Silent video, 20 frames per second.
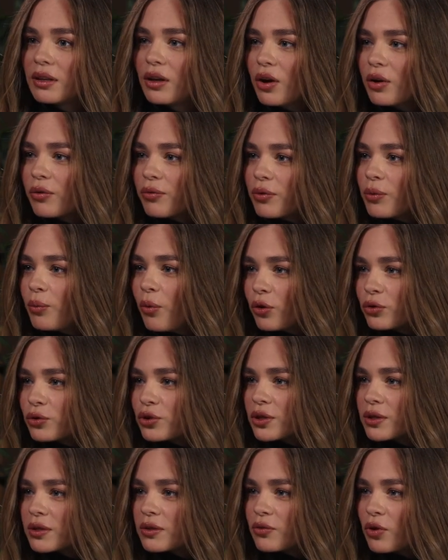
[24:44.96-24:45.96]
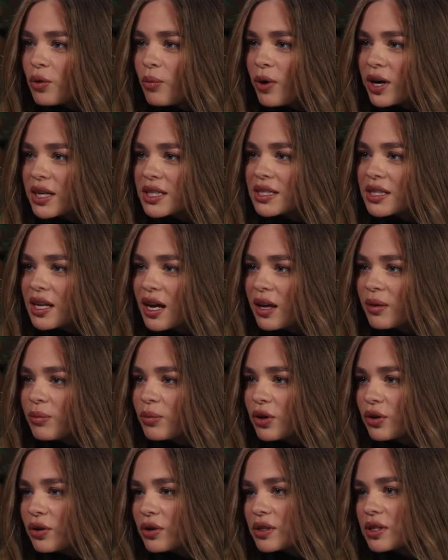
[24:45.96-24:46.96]
a lot of emotions from my
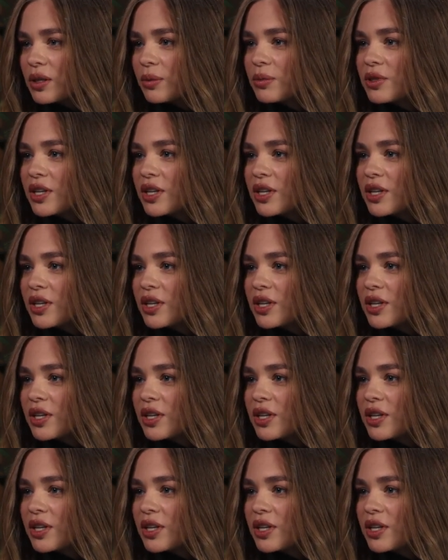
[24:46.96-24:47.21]
side, because